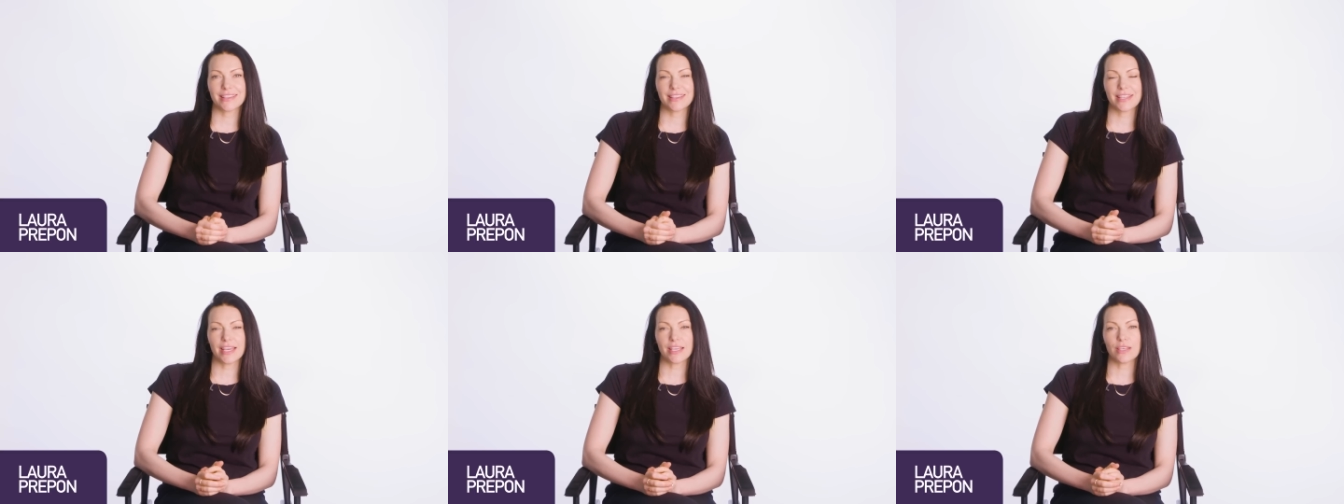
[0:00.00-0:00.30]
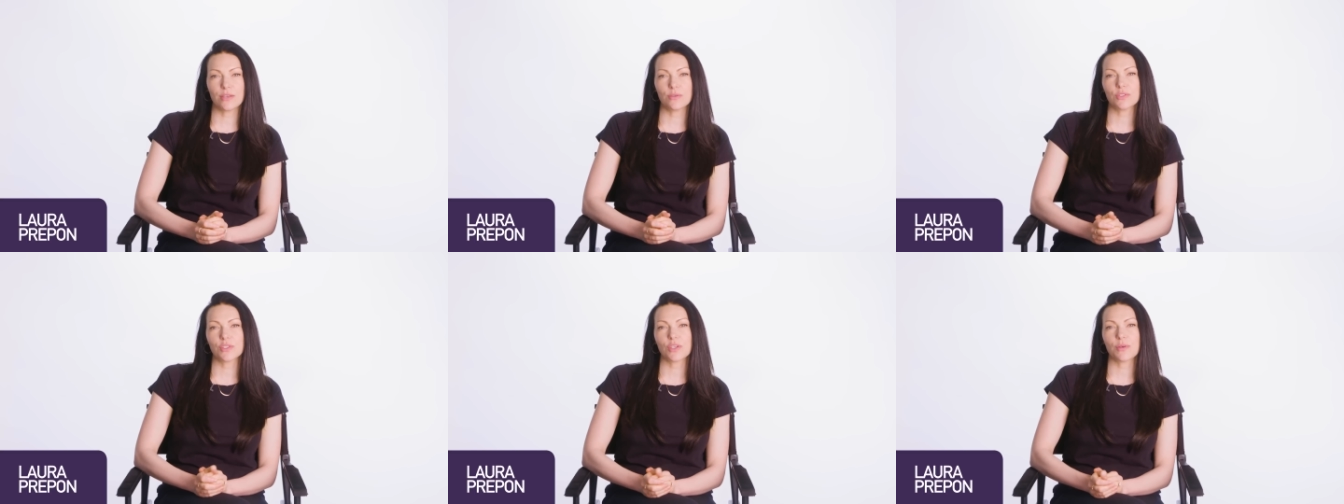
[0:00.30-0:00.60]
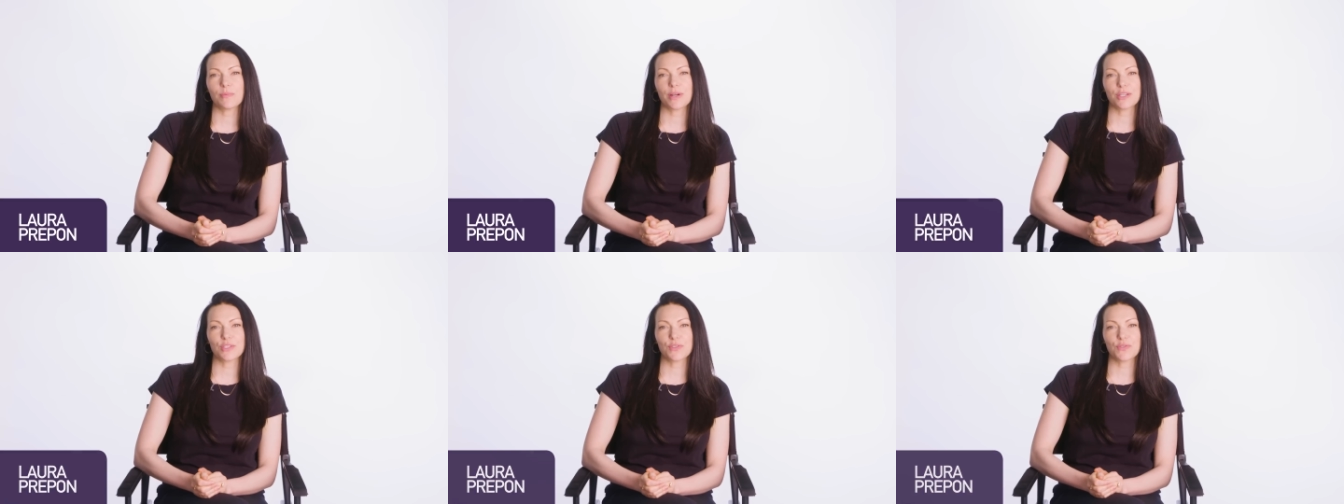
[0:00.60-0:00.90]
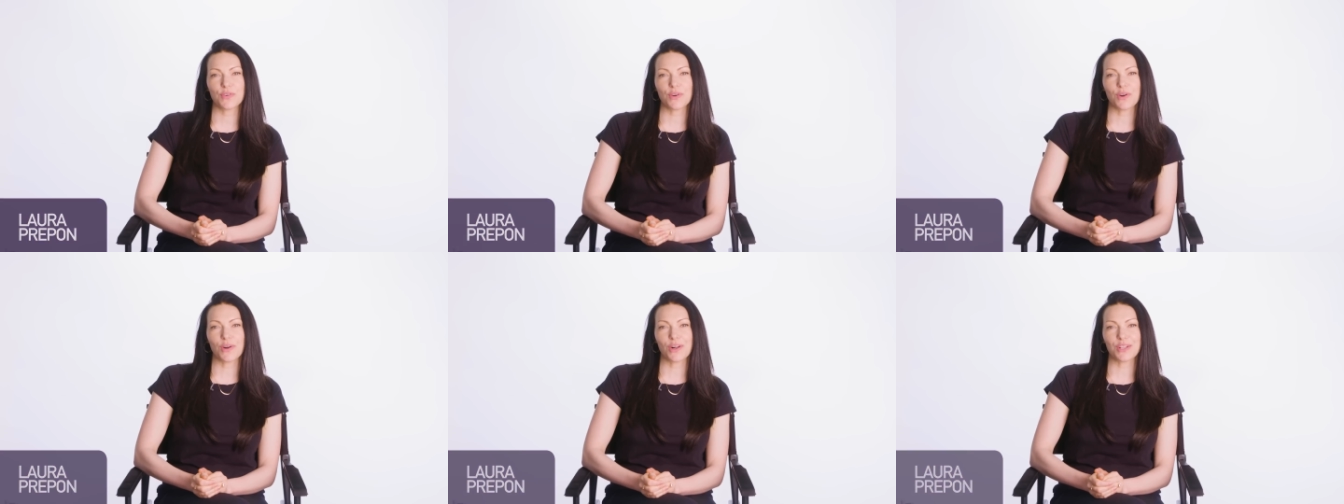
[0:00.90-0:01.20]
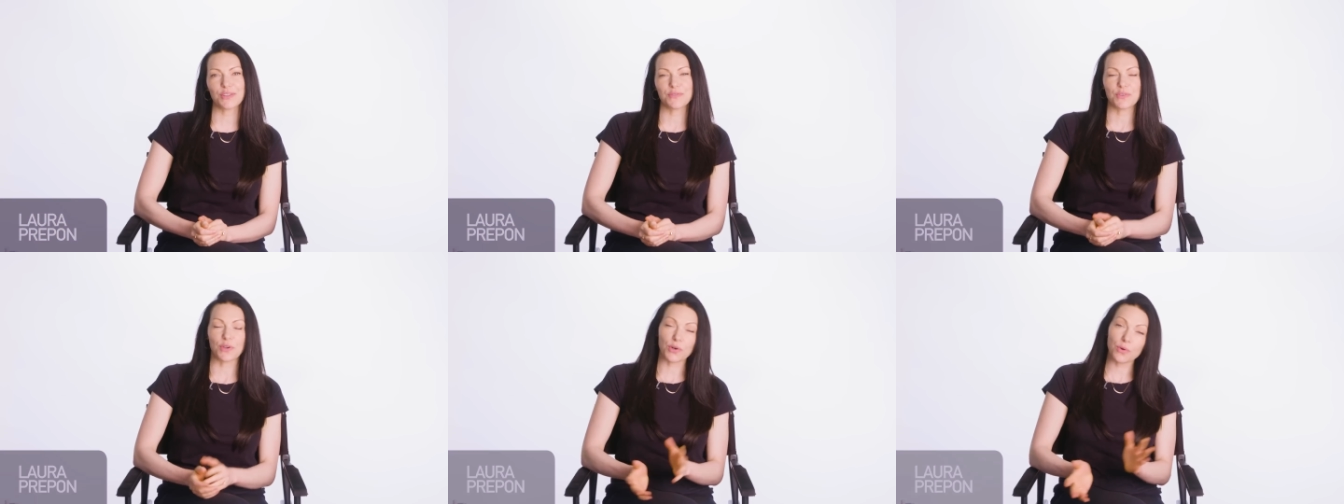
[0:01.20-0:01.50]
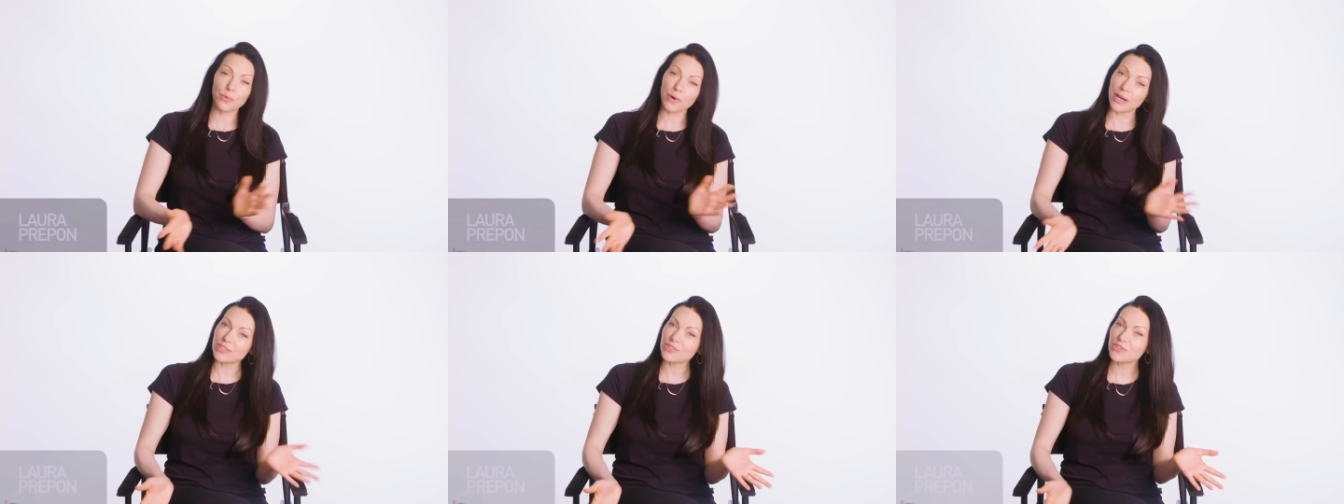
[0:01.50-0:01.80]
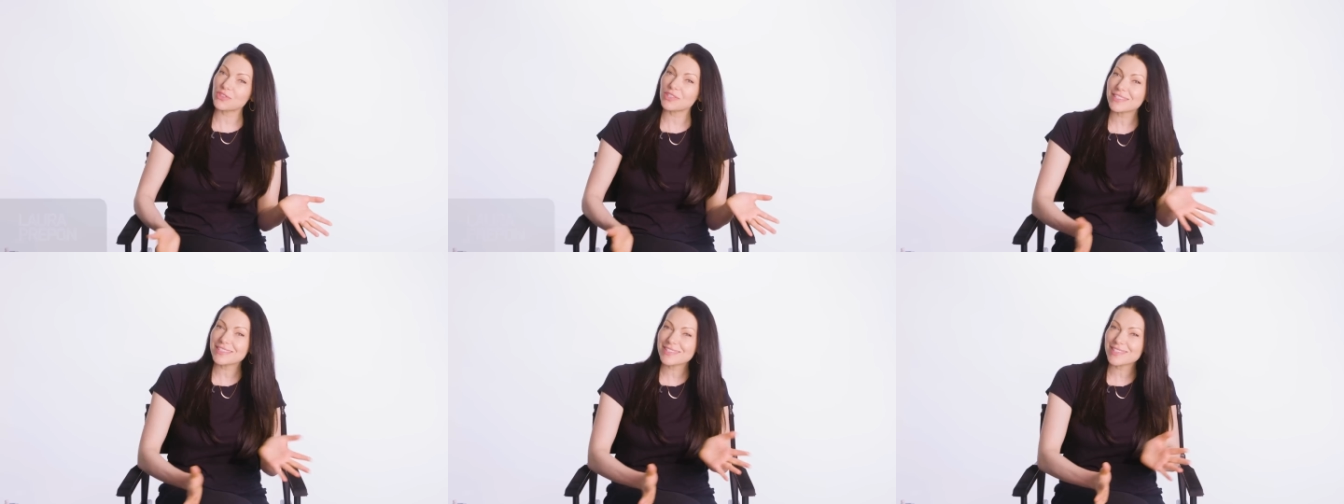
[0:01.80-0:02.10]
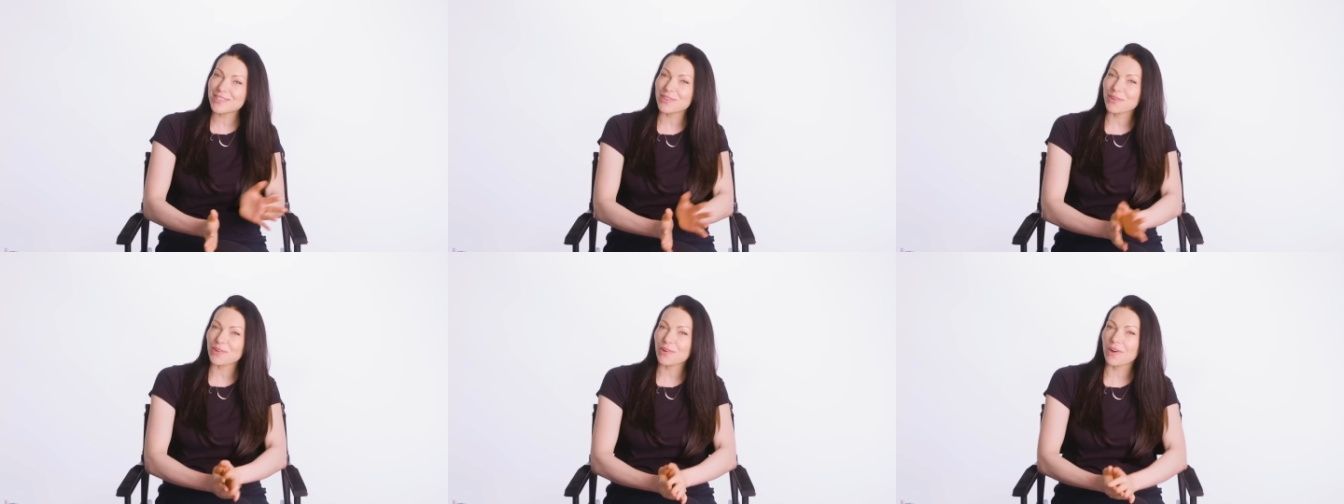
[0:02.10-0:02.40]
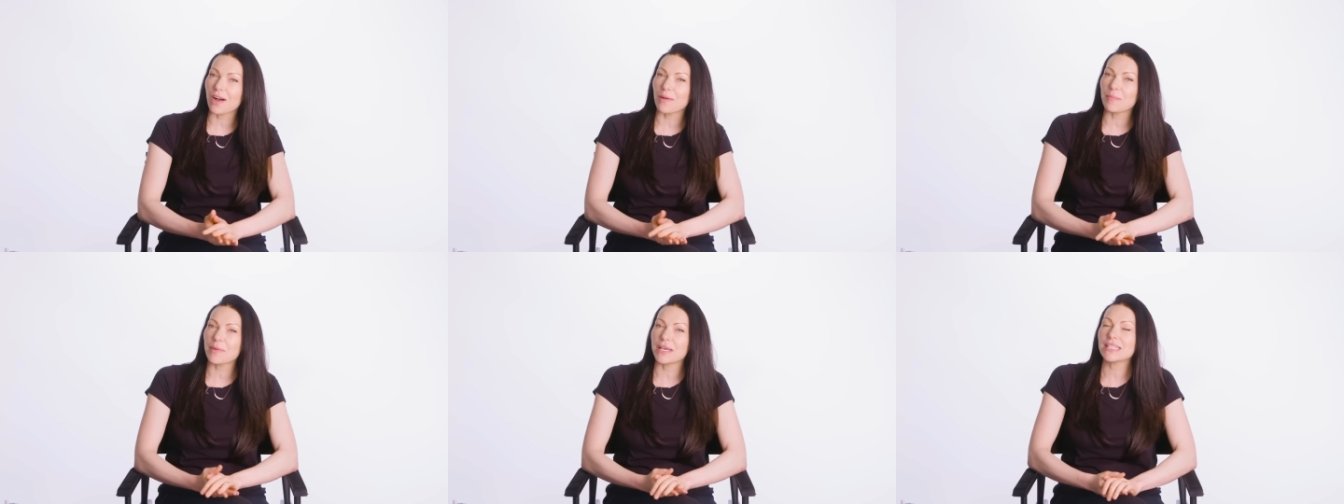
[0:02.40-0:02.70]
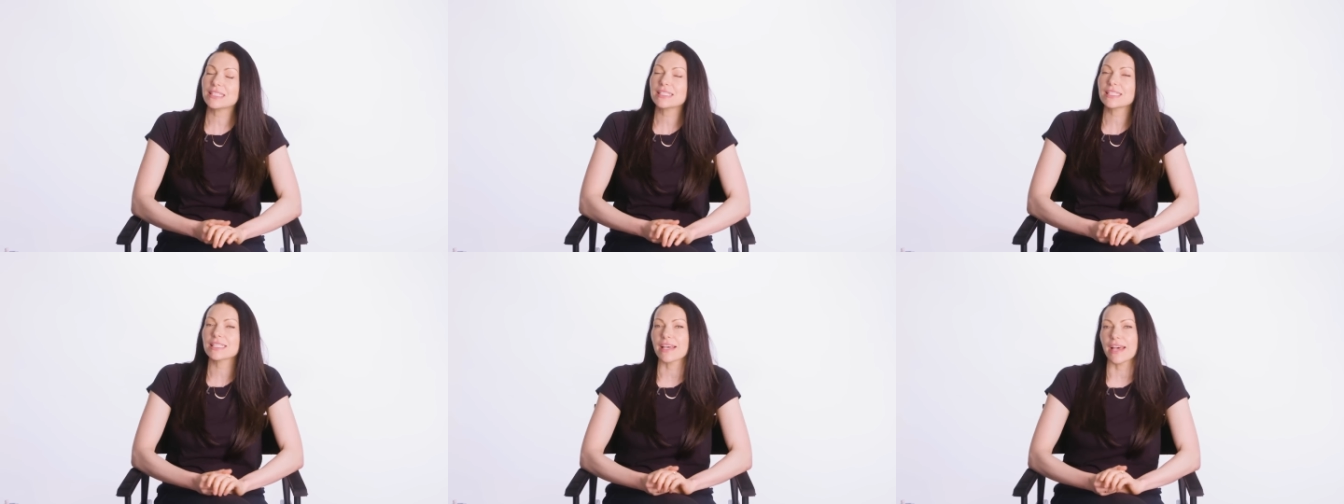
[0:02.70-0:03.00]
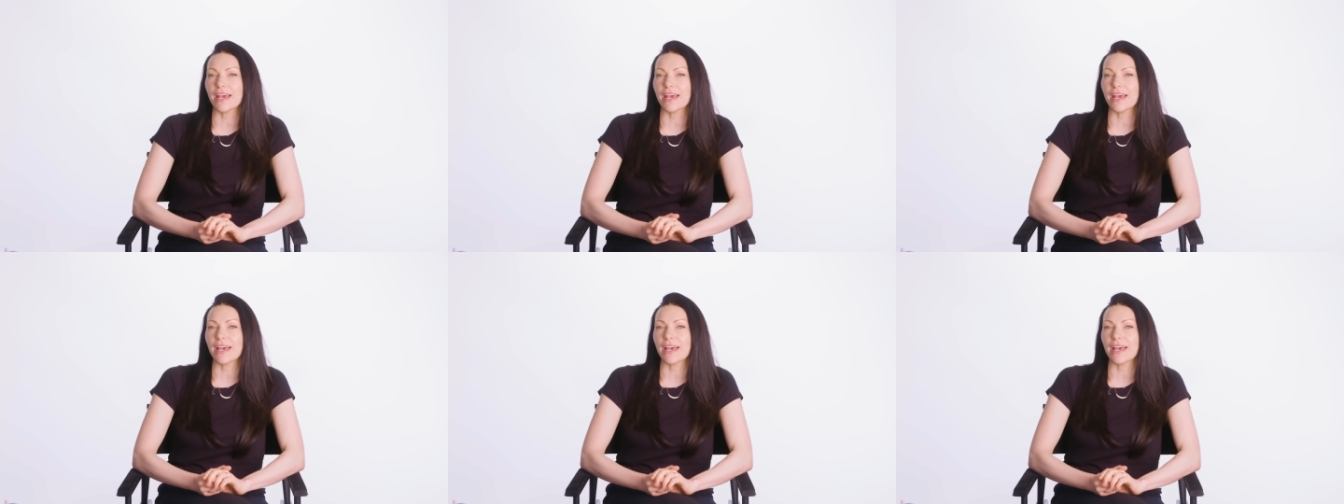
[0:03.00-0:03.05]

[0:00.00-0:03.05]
Thank you so much for all of your questions and your comments.